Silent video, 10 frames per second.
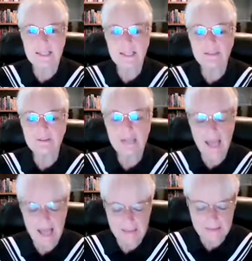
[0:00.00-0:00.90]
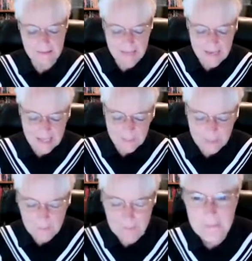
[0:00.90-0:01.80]
internet has
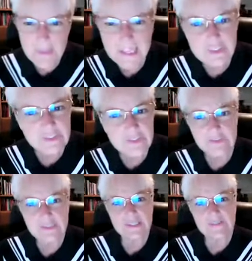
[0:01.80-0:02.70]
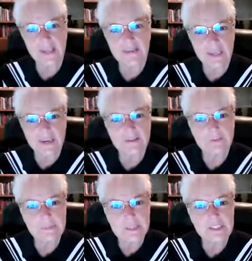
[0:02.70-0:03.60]
become a major source of healthcare
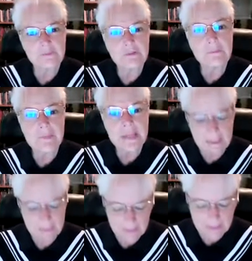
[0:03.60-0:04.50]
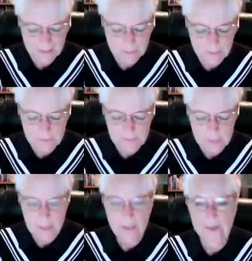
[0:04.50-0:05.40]
information for many, many consumers.
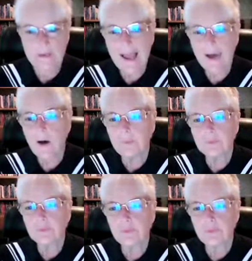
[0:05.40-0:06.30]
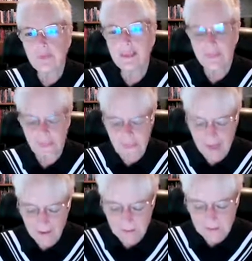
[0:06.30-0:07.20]
There are now almost
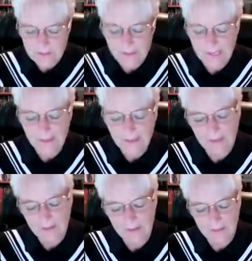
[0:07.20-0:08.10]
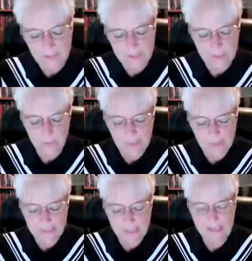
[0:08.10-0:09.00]
3,000 healthcare information
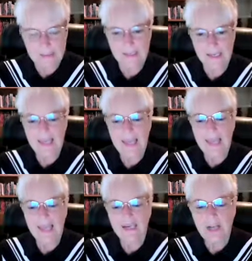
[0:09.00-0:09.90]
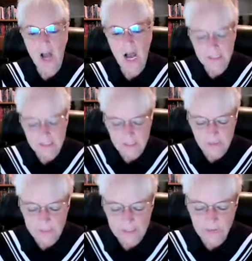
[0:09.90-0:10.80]
websites. And an August
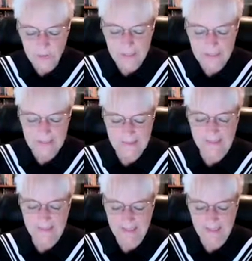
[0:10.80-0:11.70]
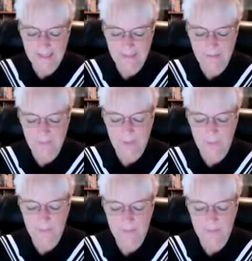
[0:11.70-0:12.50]
2020 study from